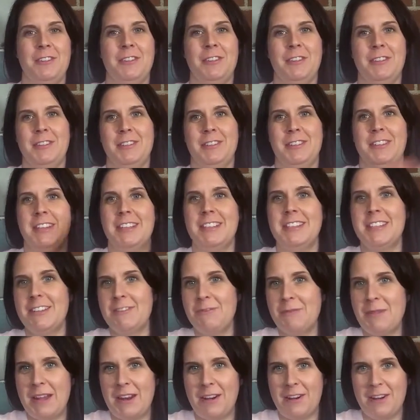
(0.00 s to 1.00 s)
doesn't even matter
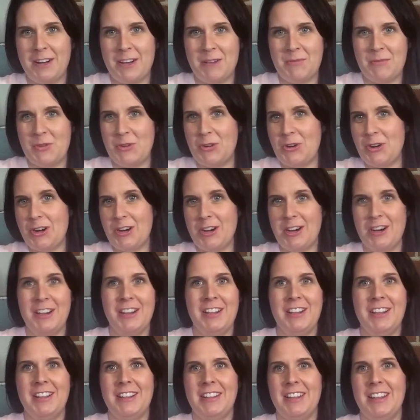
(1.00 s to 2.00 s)
anymore.
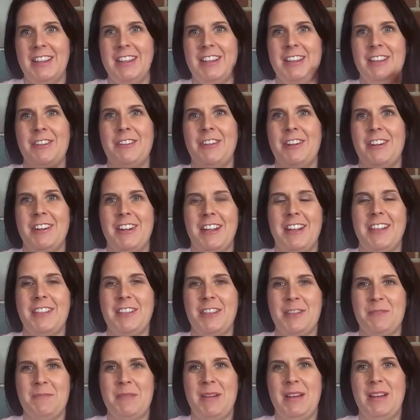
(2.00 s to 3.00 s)
Like you are nothing
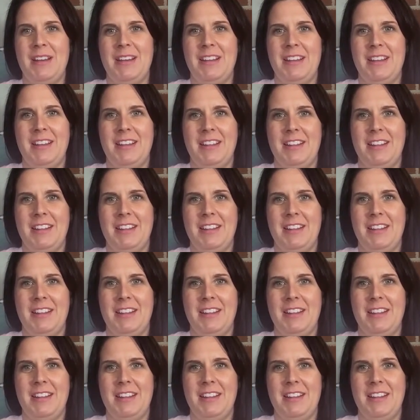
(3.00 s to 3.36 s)
but the